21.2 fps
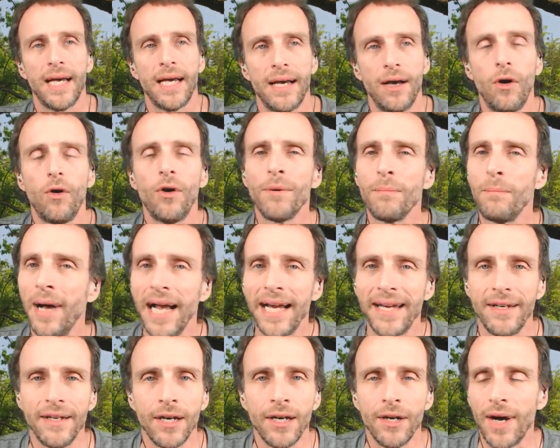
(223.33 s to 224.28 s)
or
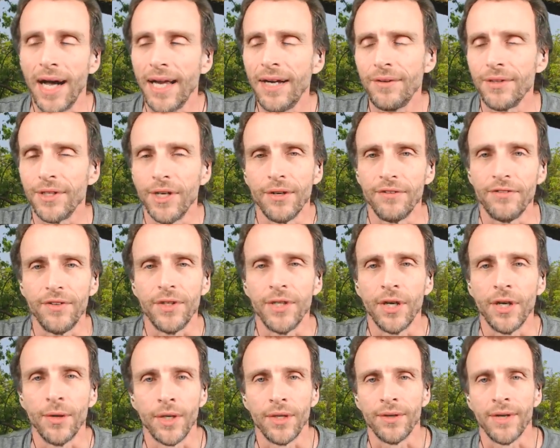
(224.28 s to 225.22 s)
might know, I don't know if you
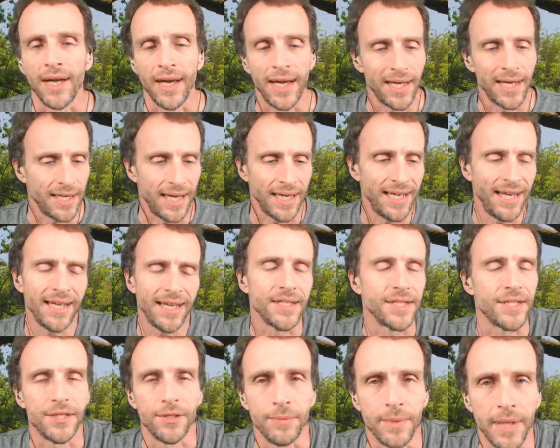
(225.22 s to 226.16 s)
know it or not, I can't
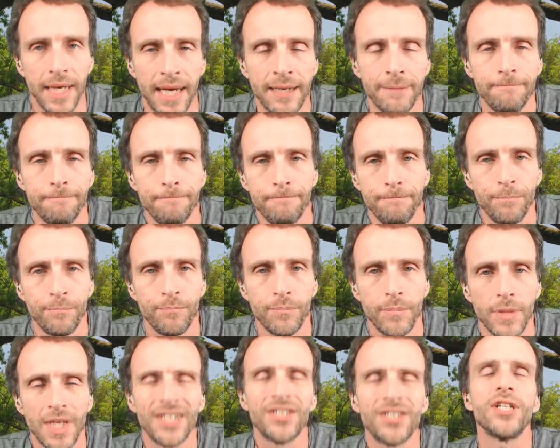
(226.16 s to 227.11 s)
assume that.
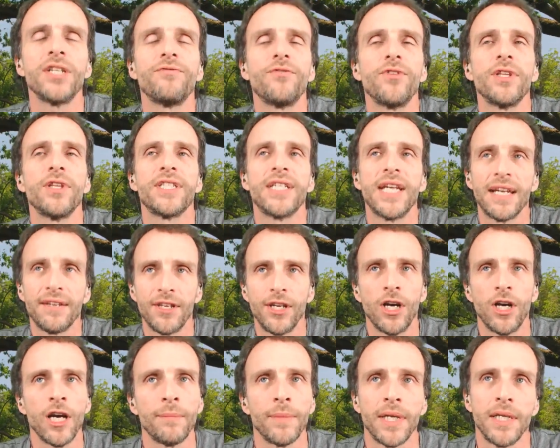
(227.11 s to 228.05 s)
Let's just, for the sake of the
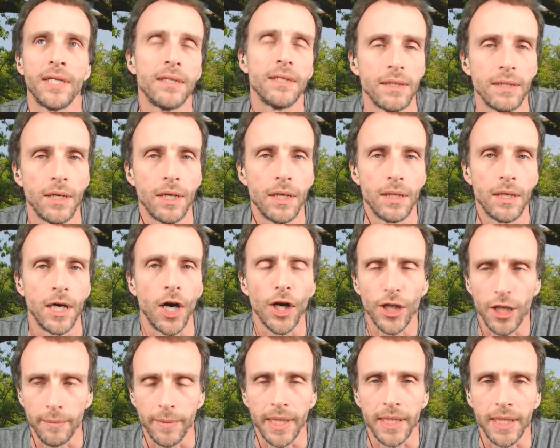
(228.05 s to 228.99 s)

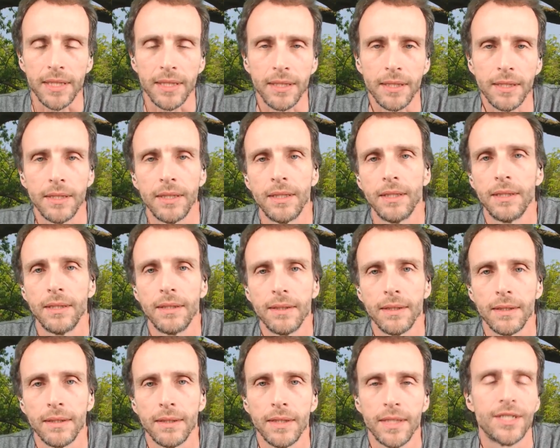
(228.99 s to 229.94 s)
argument,
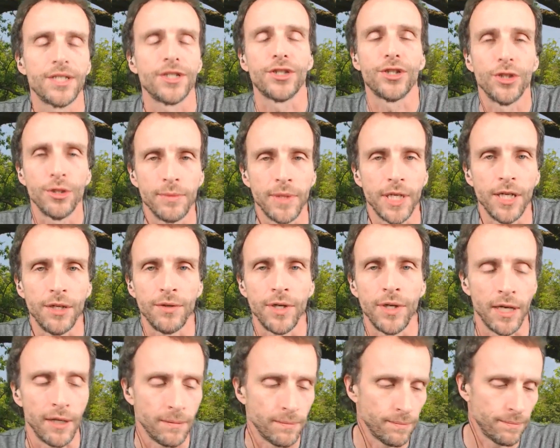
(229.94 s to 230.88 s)
let's assume that you
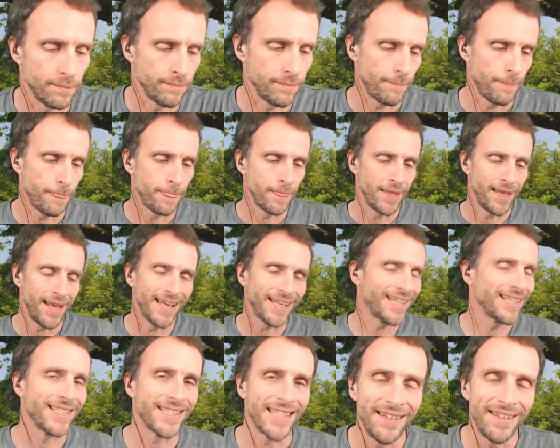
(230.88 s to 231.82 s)
know.
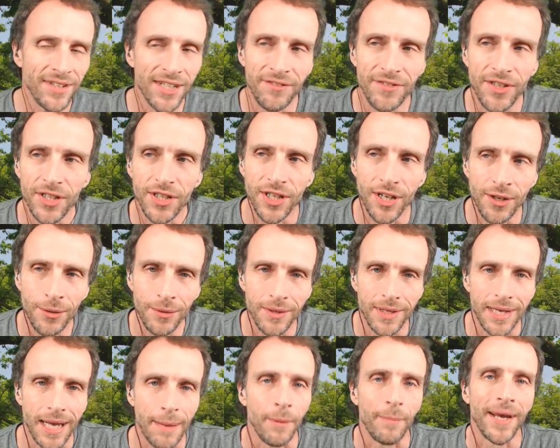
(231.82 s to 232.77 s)
Because even if you don't,
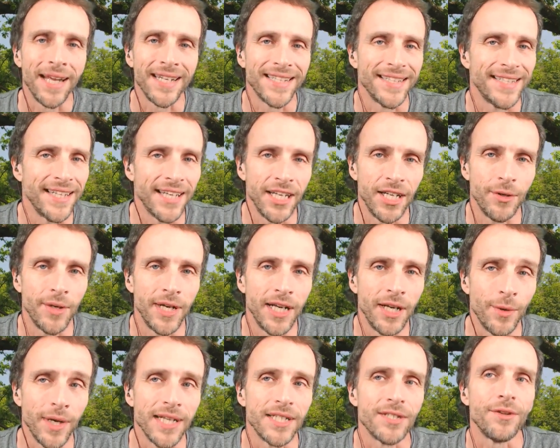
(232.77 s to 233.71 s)
I'm about to tell you
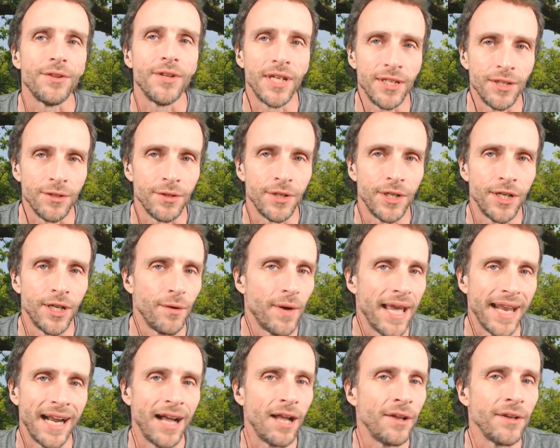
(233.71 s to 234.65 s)
anyway, so then you'll know.
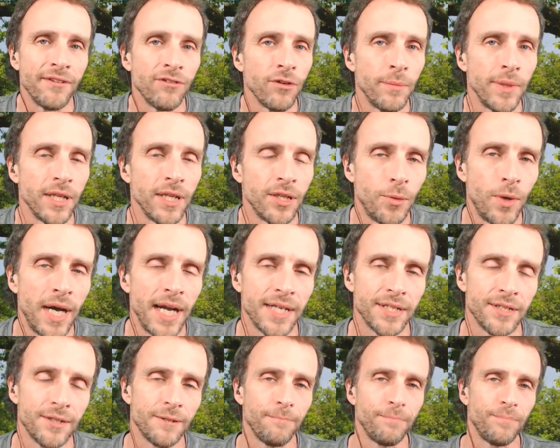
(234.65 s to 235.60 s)
And I'll never be the
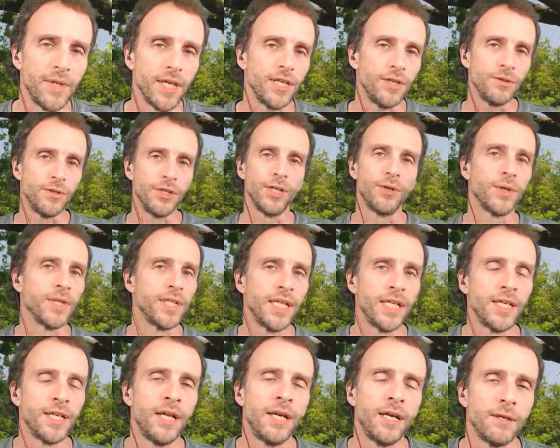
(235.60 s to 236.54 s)
wiser that you knew or
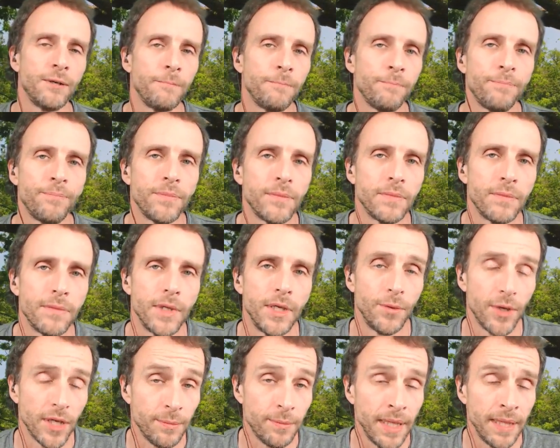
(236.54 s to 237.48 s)
didn't know. You
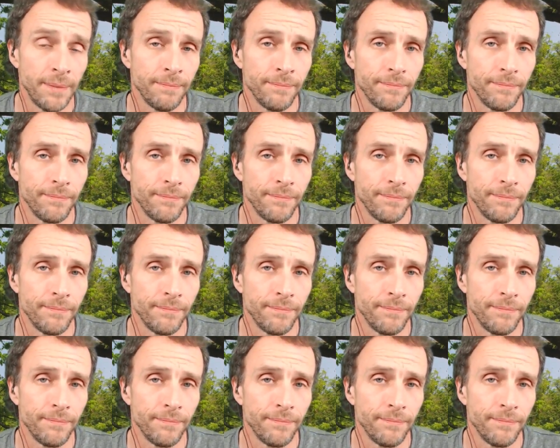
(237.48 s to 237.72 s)
with me?